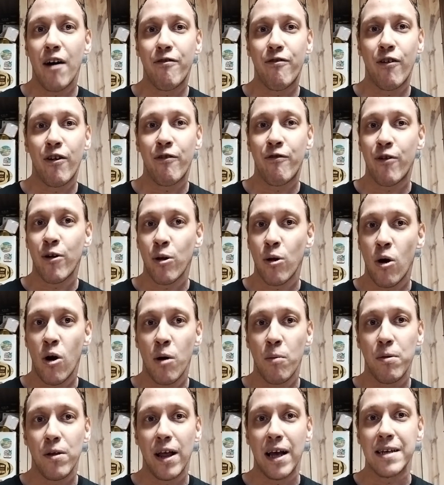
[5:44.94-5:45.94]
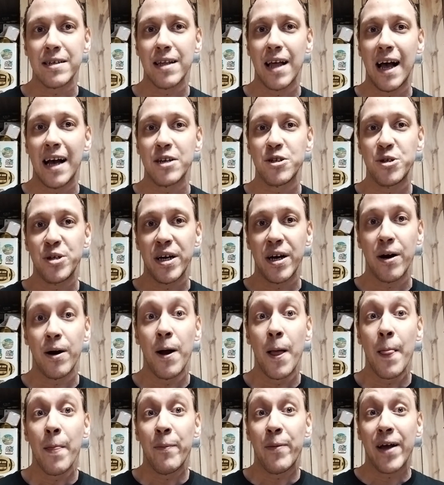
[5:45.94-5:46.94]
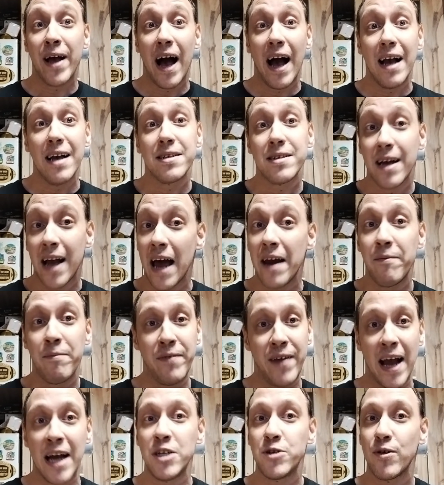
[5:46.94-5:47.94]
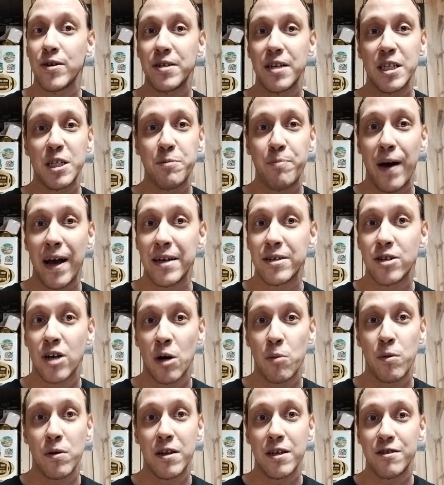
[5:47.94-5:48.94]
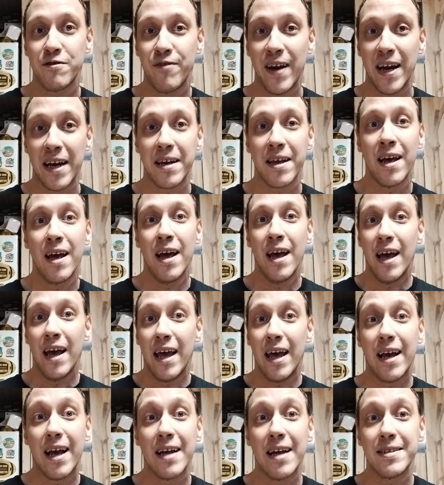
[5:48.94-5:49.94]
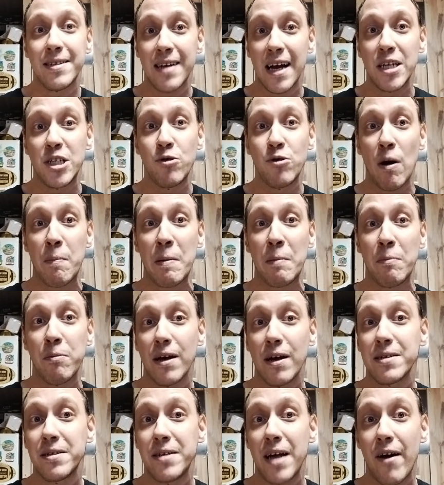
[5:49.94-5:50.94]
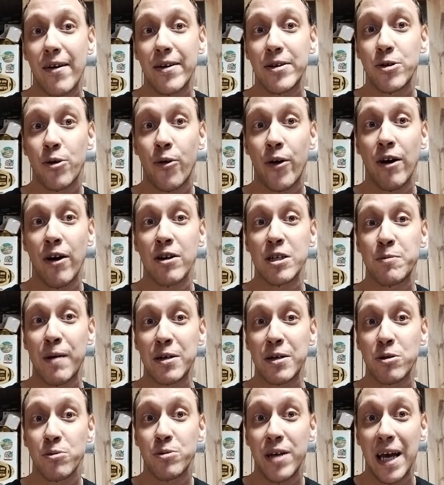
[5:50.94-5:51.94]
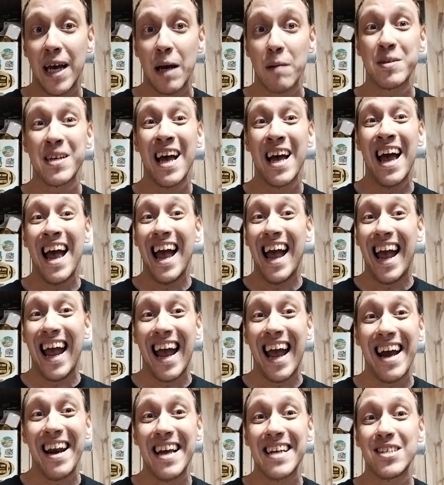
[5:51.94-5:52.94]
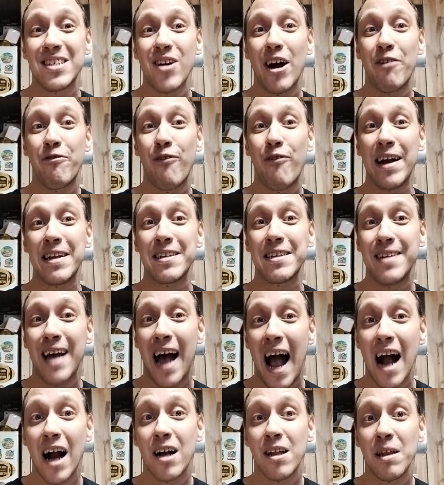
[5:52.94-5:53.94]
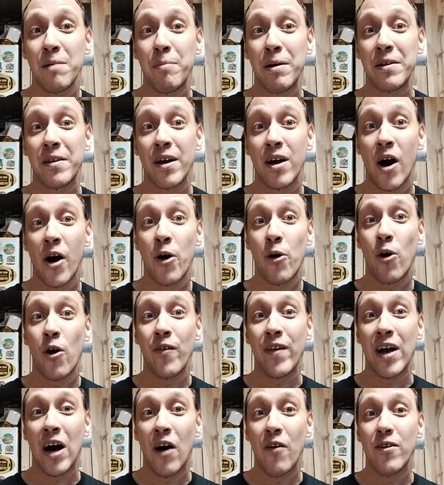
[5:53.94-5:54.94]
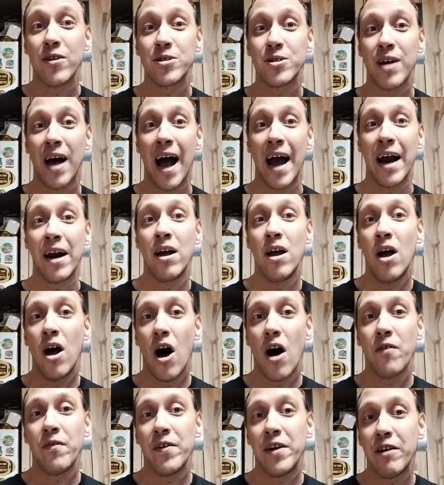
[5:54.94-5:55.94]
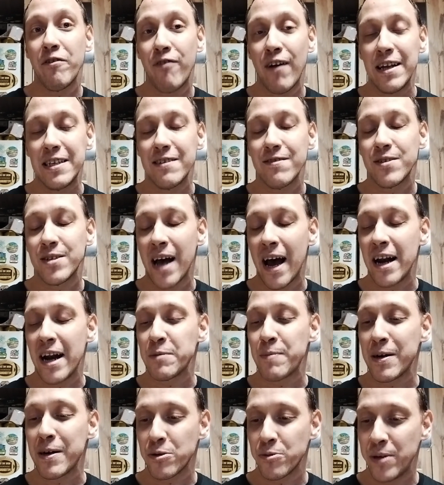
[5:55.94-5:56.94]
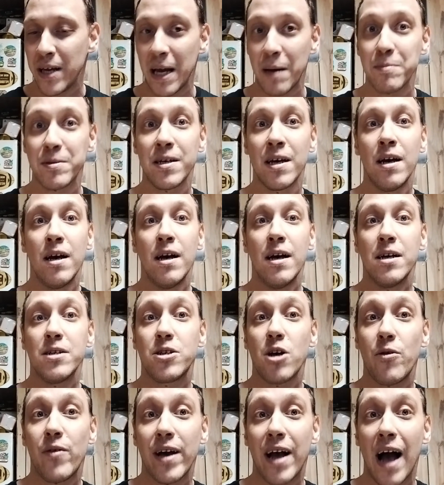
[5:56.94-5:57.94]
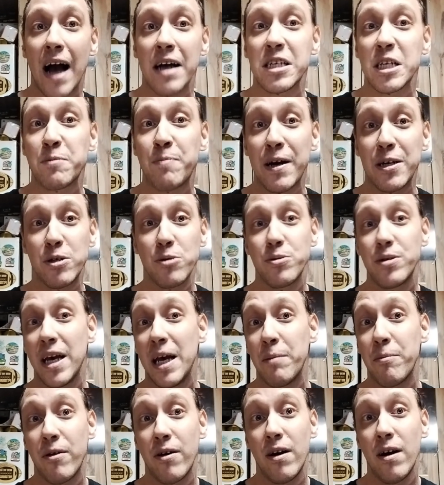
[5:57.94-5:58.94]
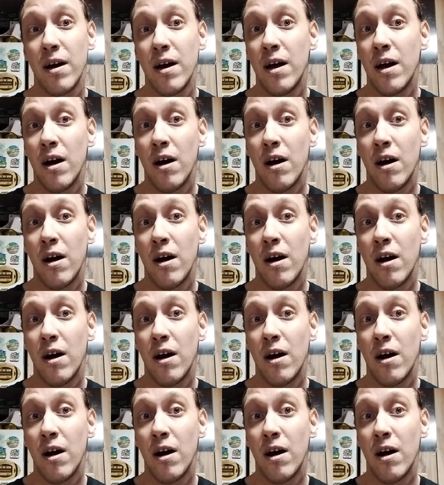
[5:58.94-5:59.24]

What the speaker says: for long plays last year. The guy is, again, dangerous in space, good with his feet. He can set you up in plus territory on special teams, and he's not afraid to tackle and be the gunner on the other side, on the defensive side of special teams. So the guy's a special teamer